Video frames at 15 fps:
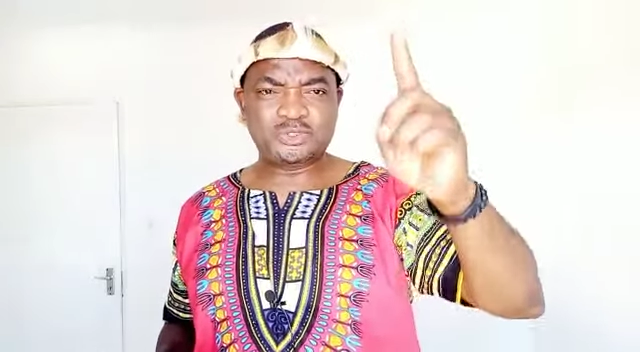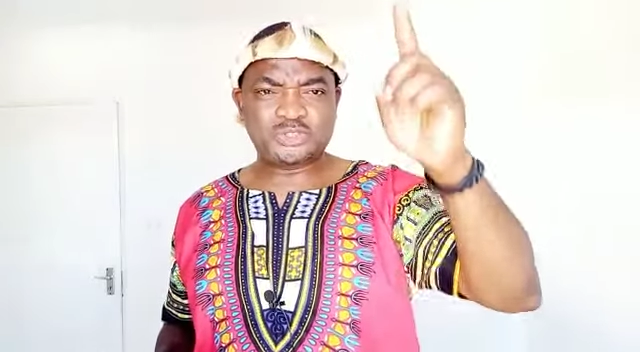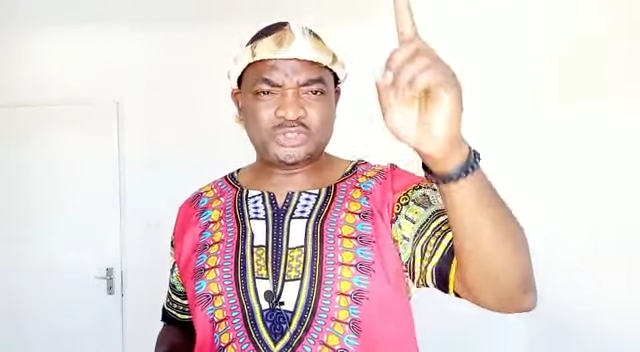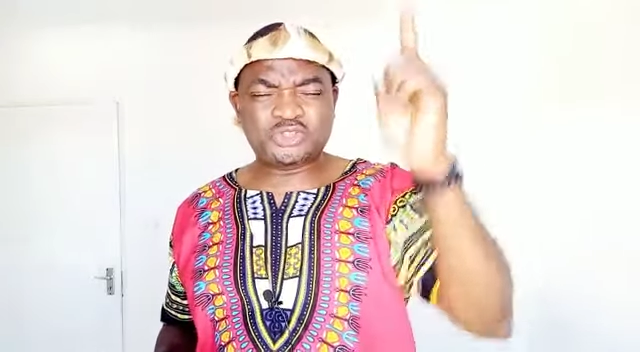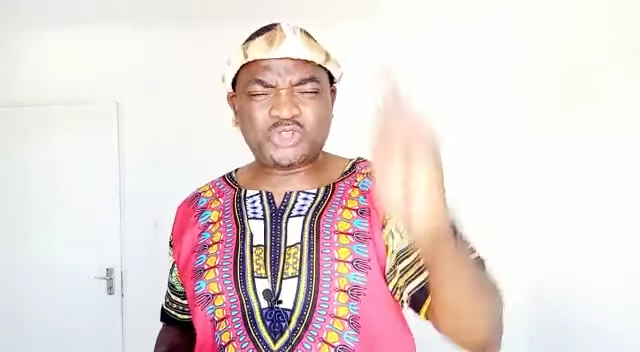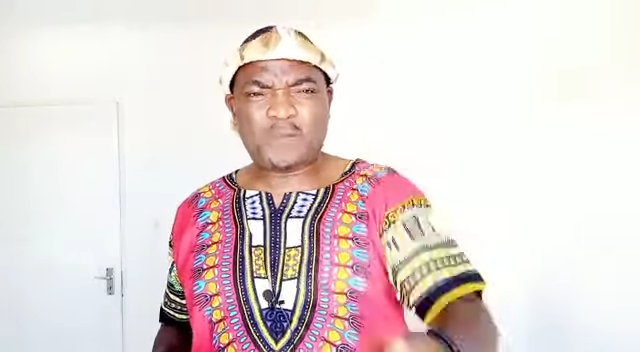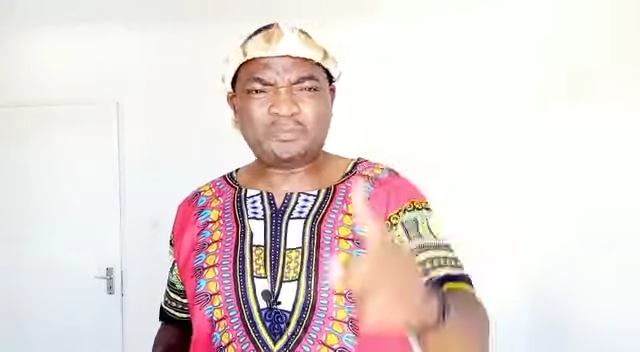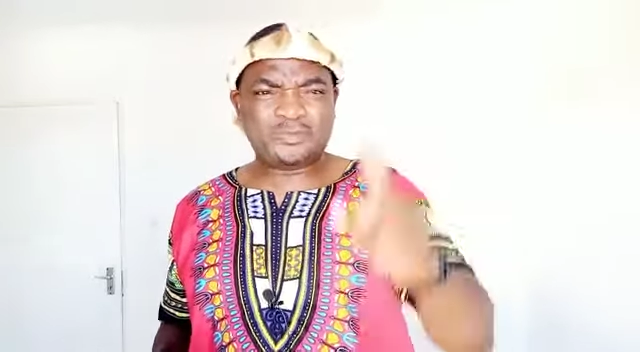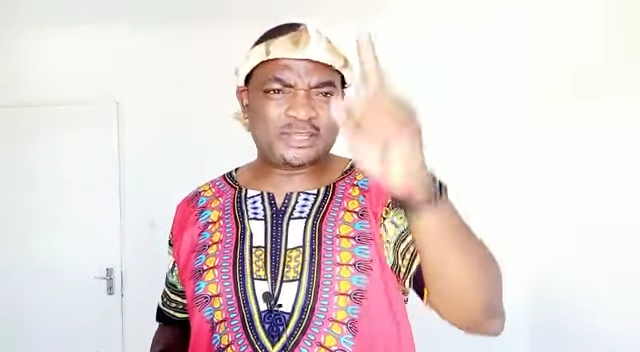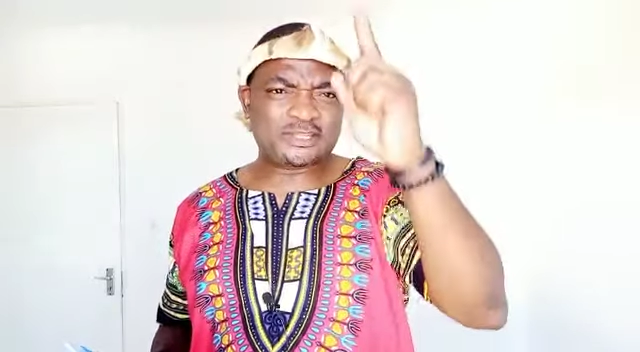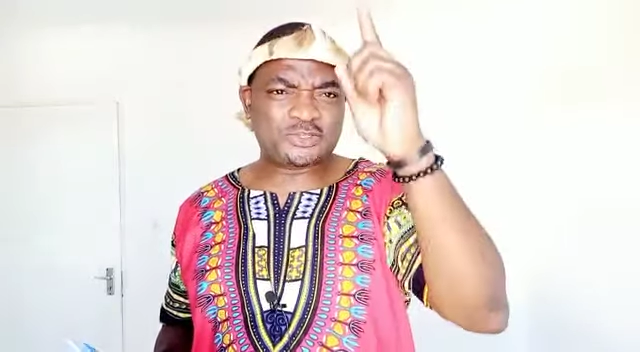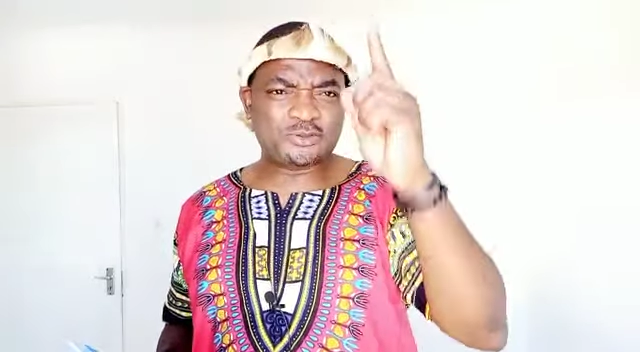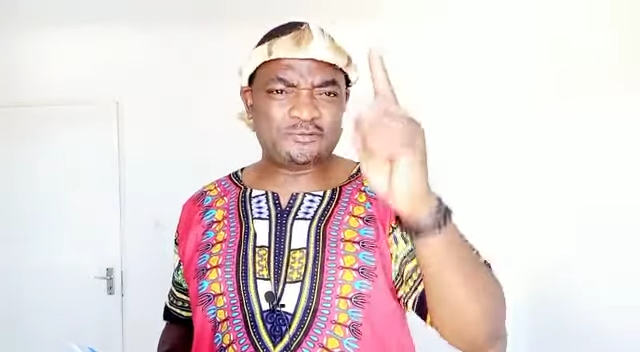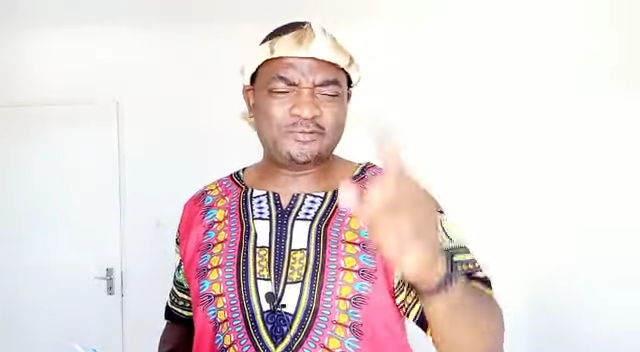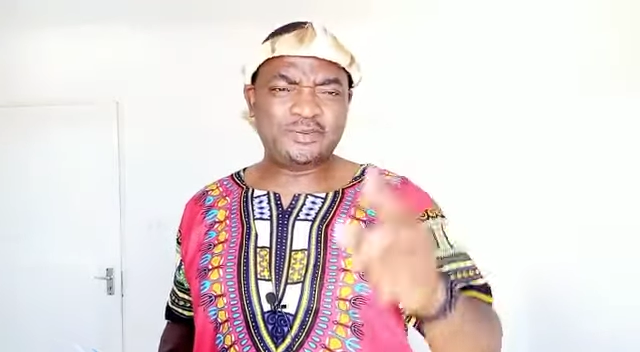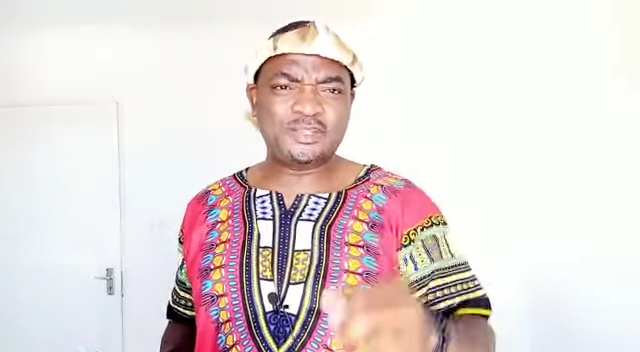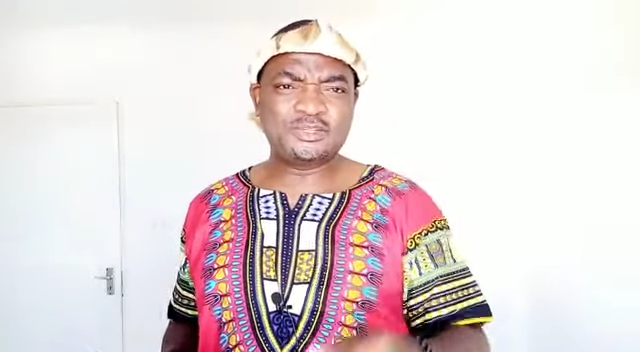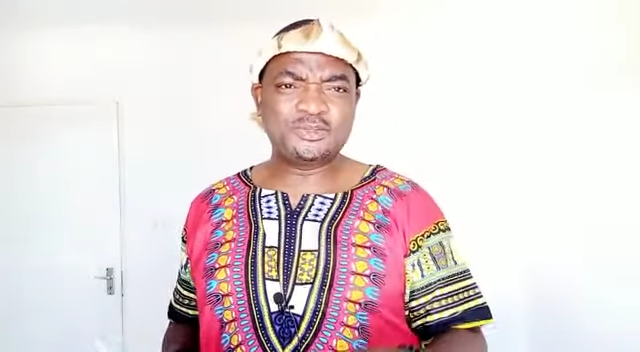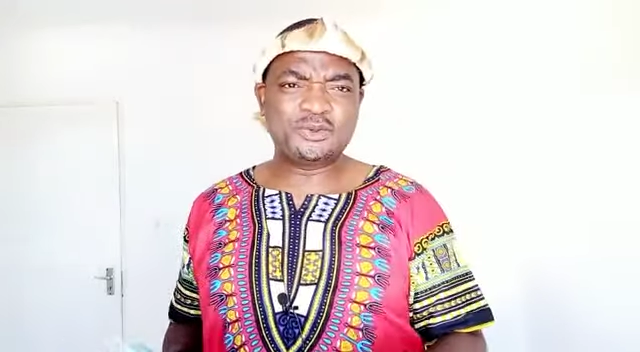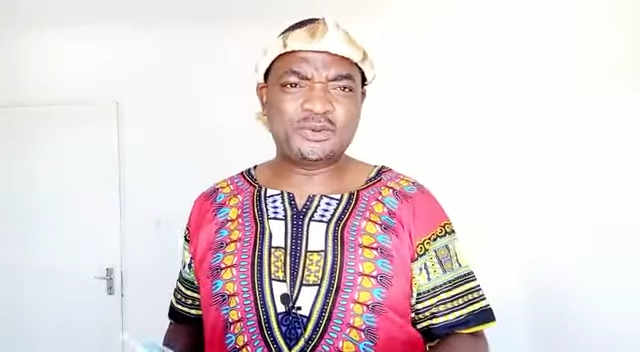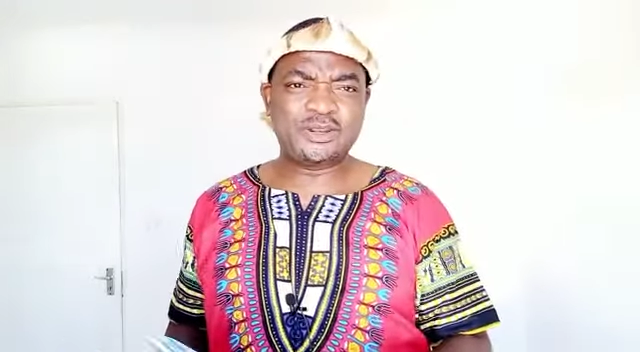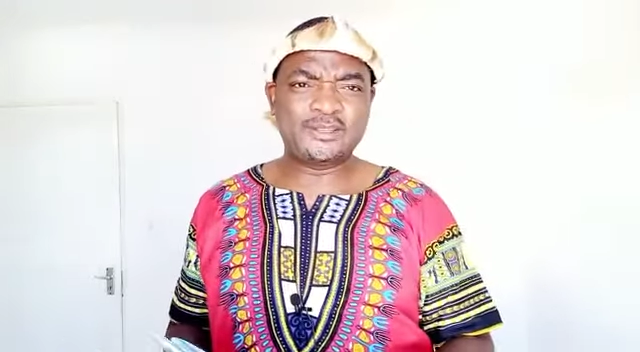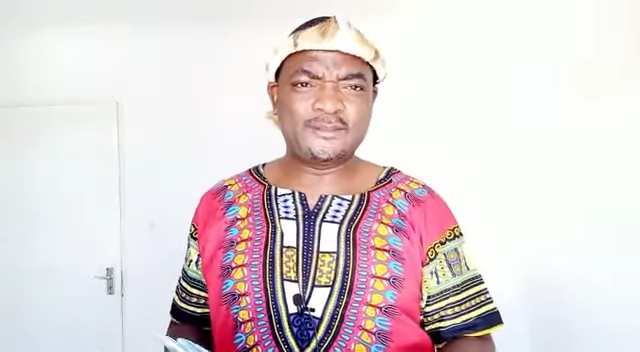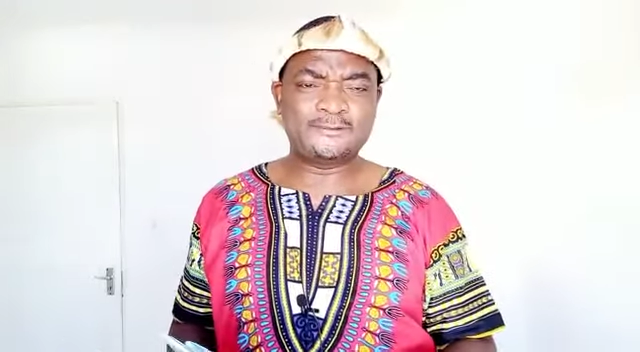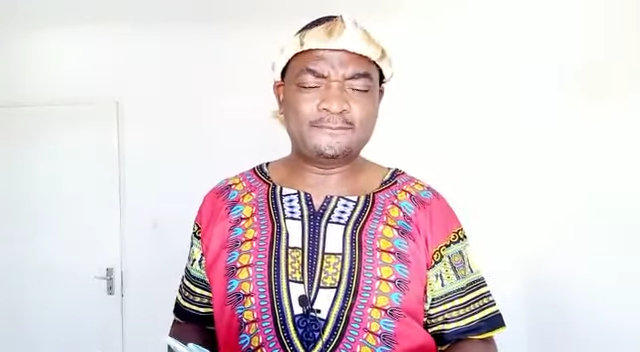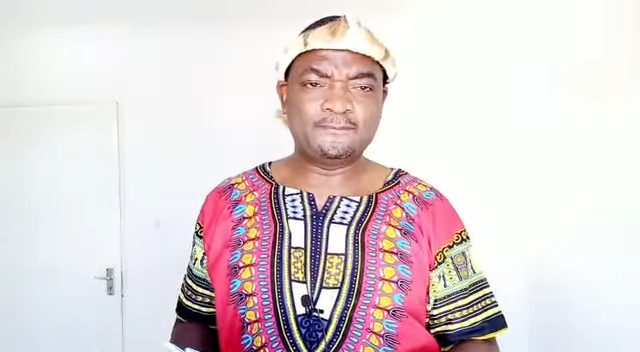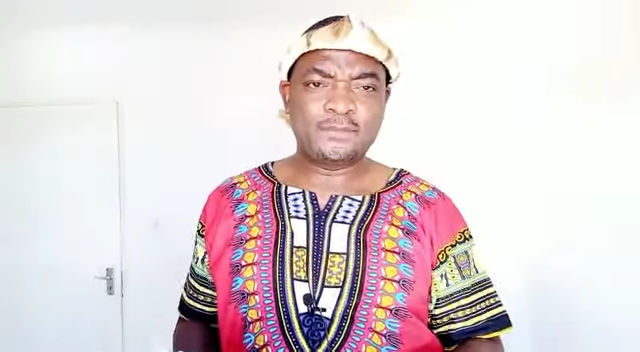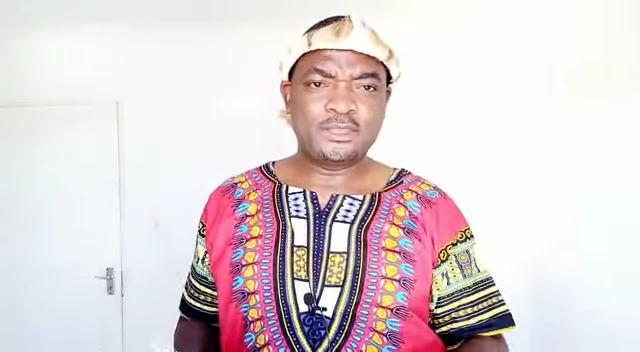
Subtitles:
stop the suffering in Ukraine.